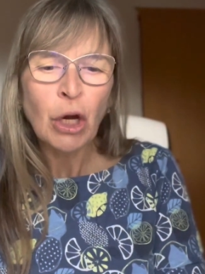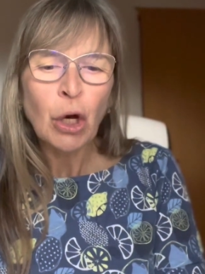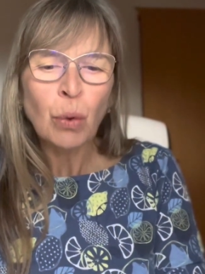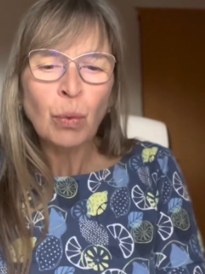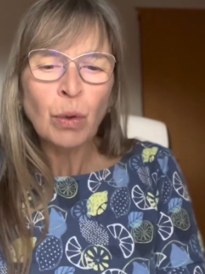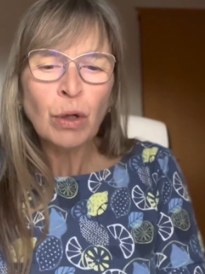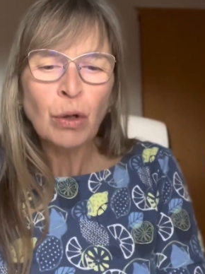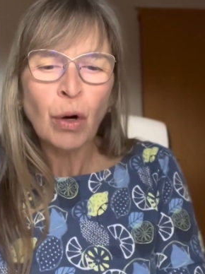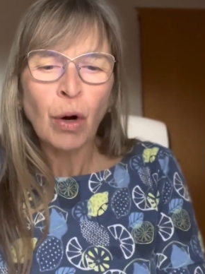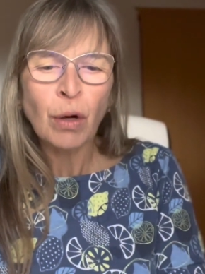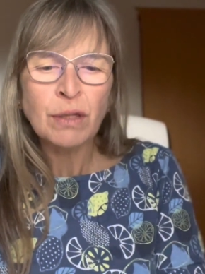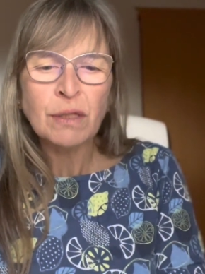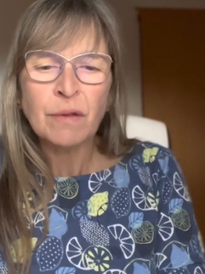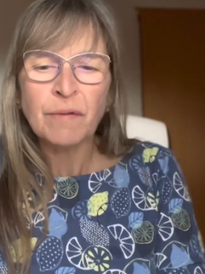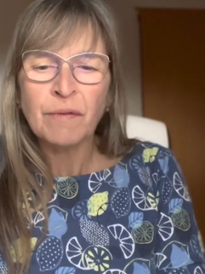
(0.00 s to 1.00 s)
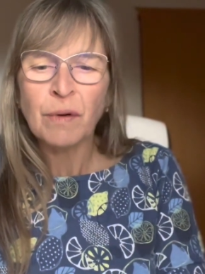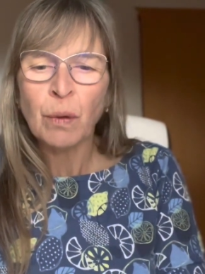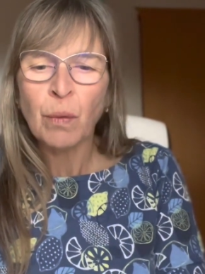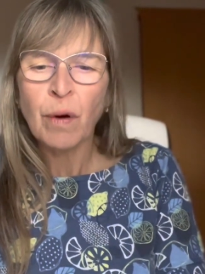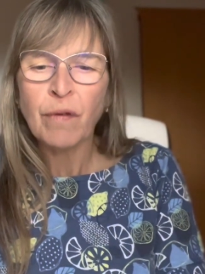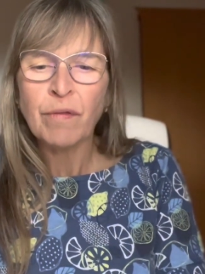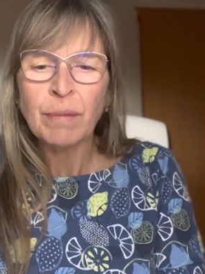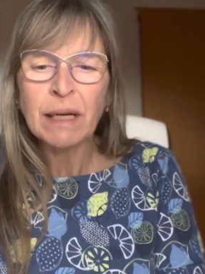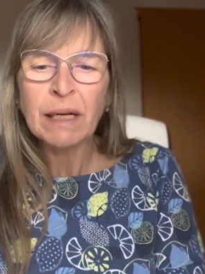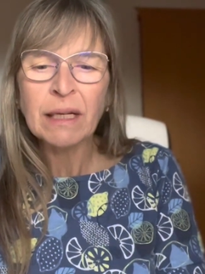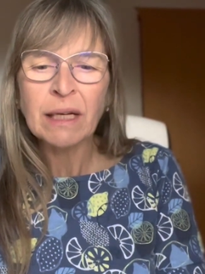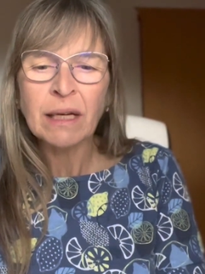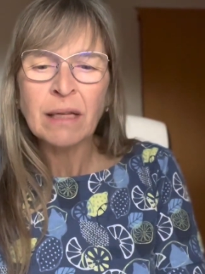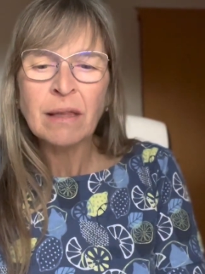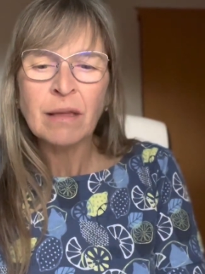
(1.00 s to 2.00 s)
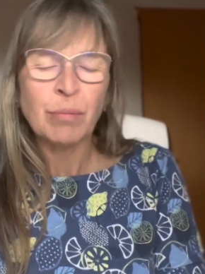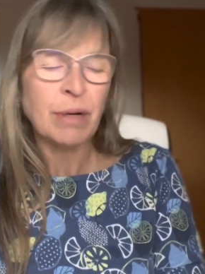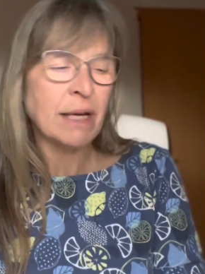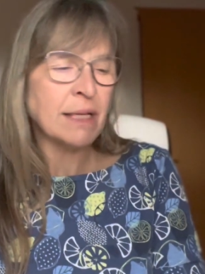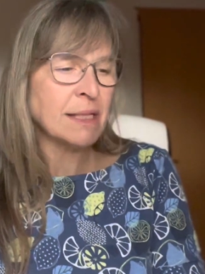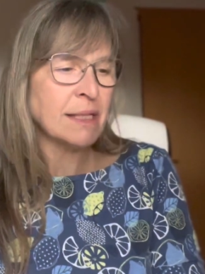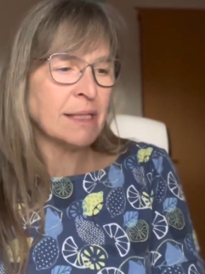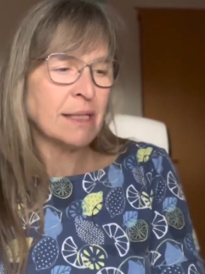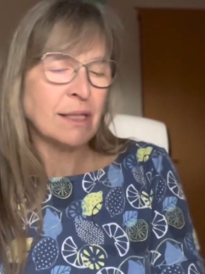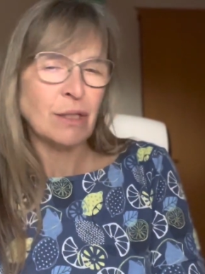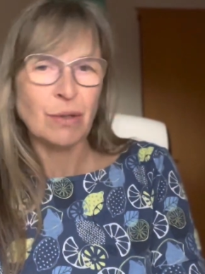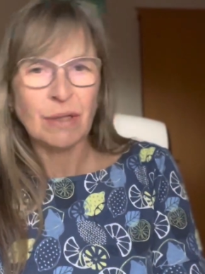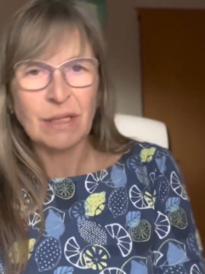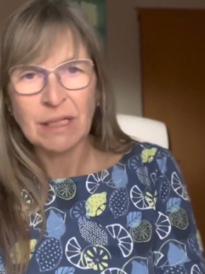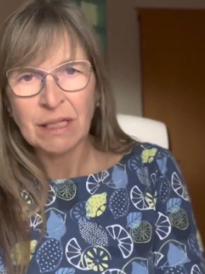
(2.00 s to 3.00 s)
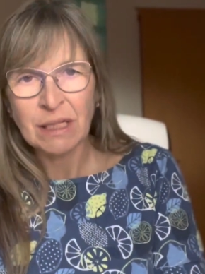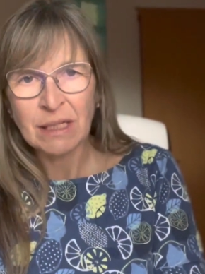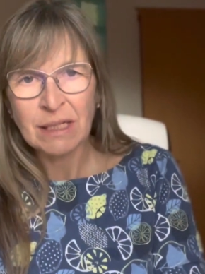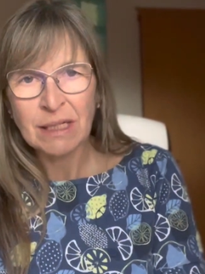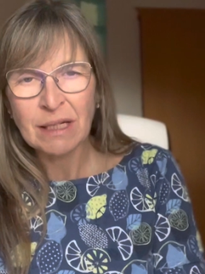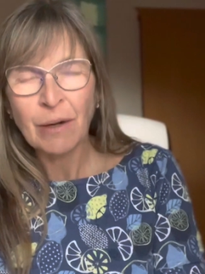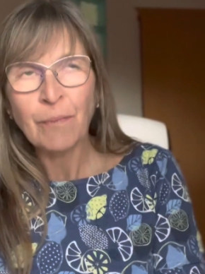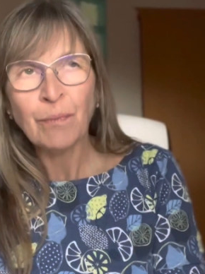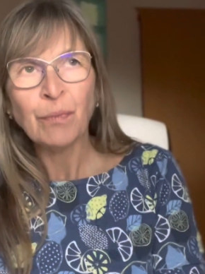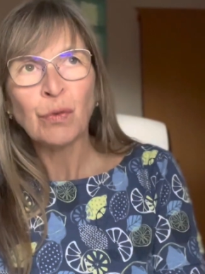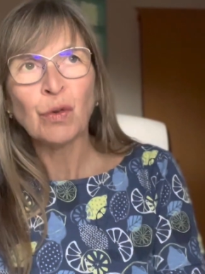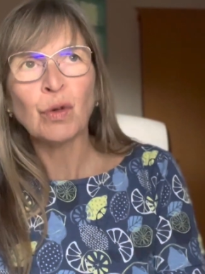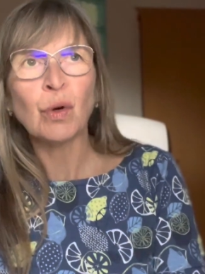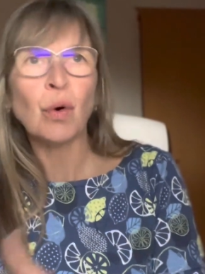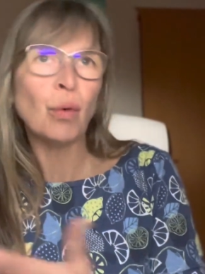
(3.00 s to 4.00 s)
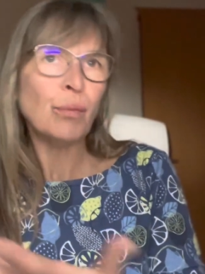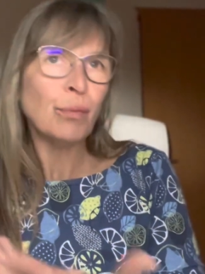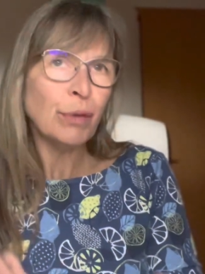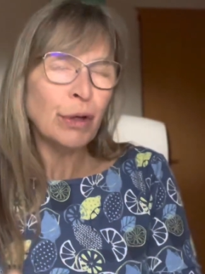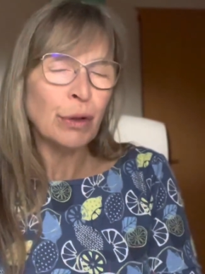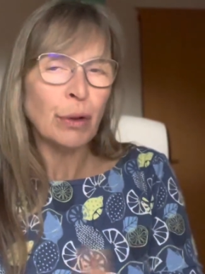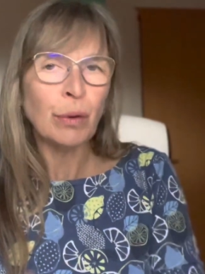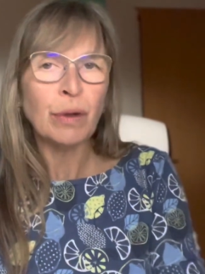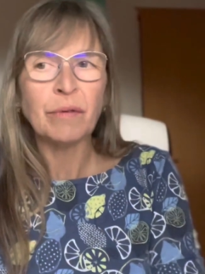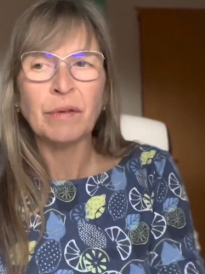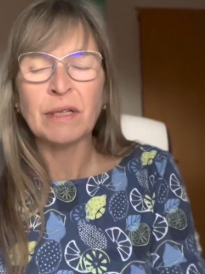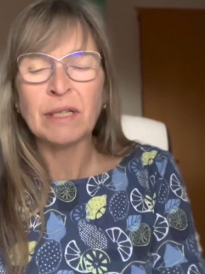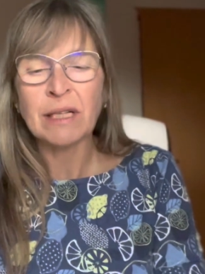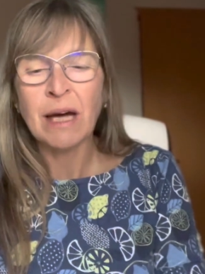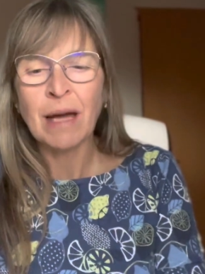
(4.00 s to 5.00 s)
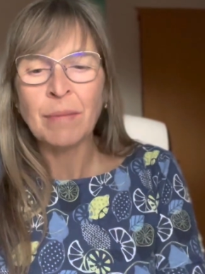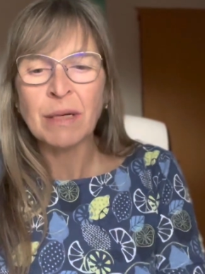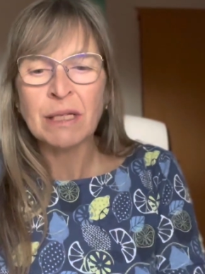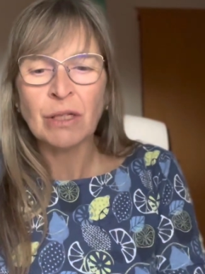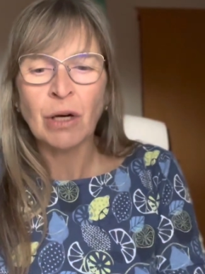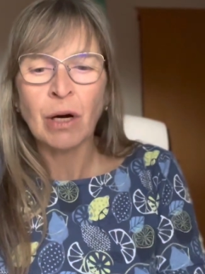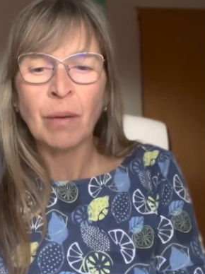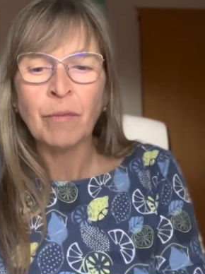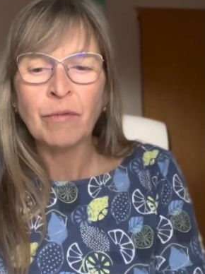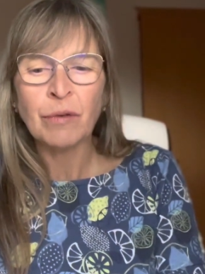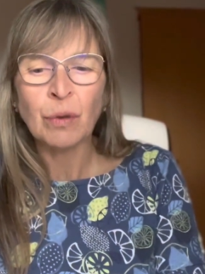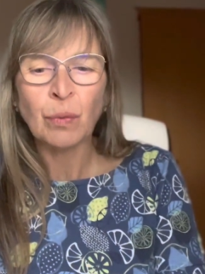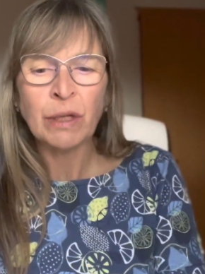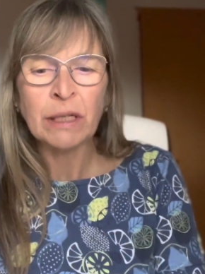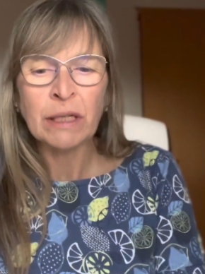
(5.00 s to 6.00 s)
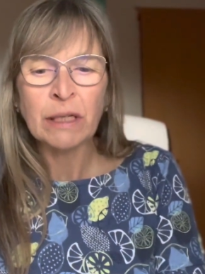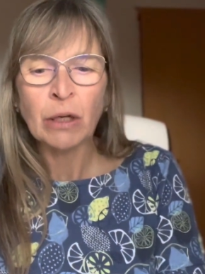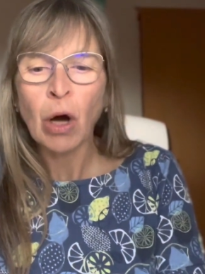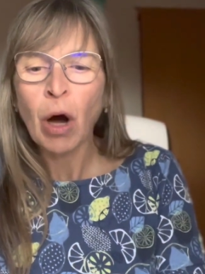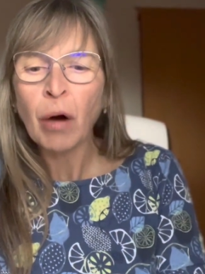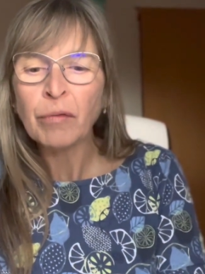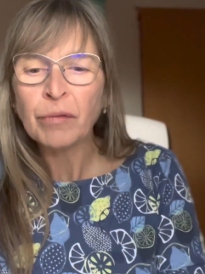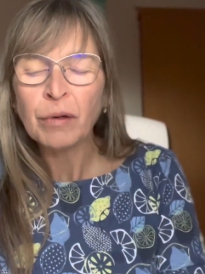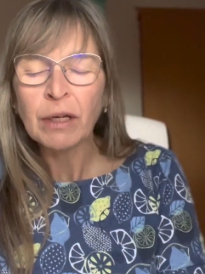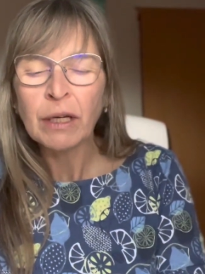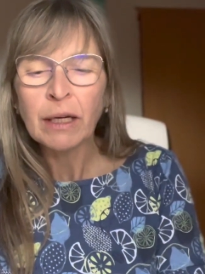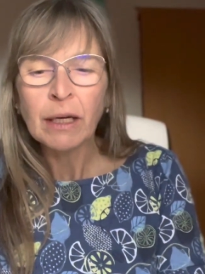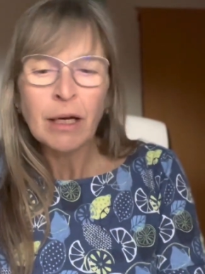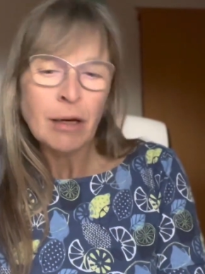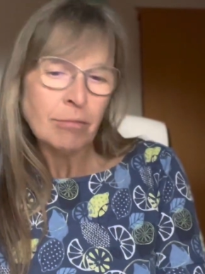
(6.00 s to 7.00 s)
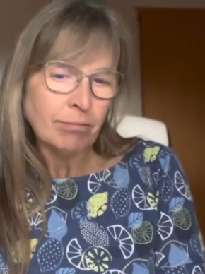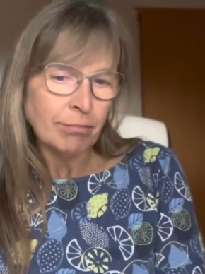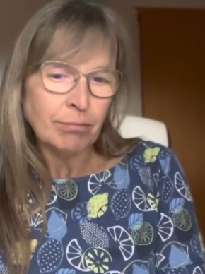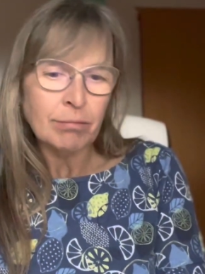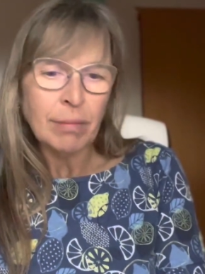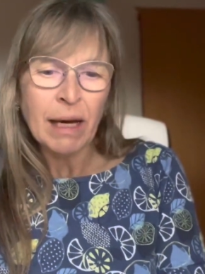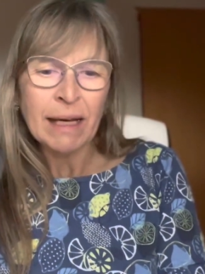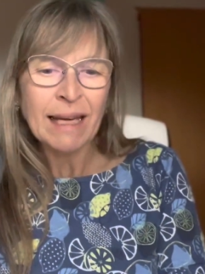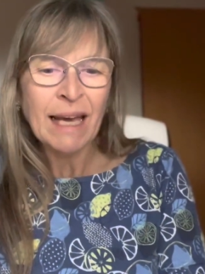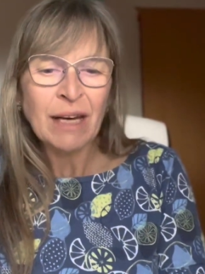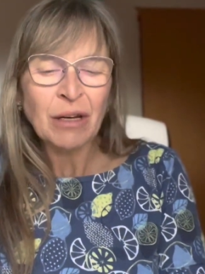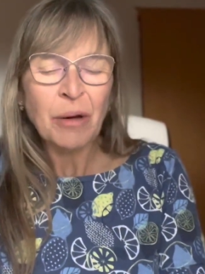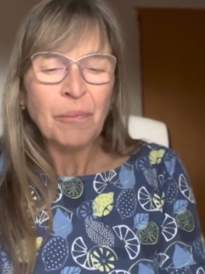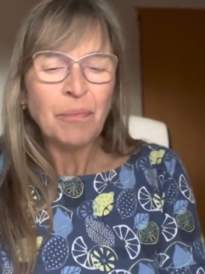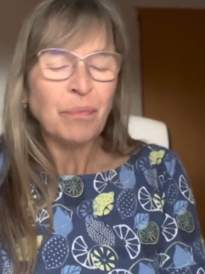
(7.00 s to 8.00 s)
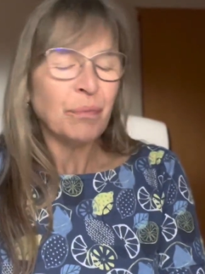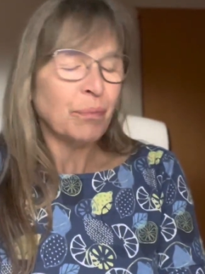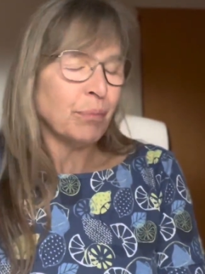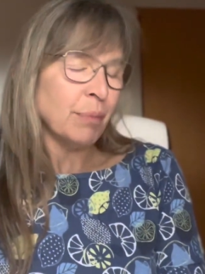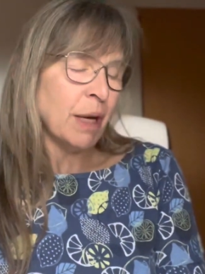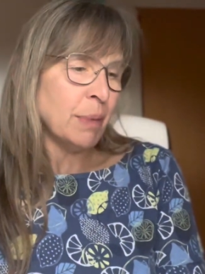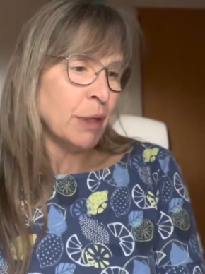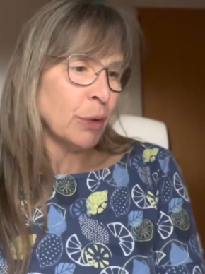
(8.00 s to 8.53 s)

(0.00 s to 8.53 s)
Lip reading: will cause the flow of milk in the breasts to cease. So, if the time has come for weaning off, again, maybe a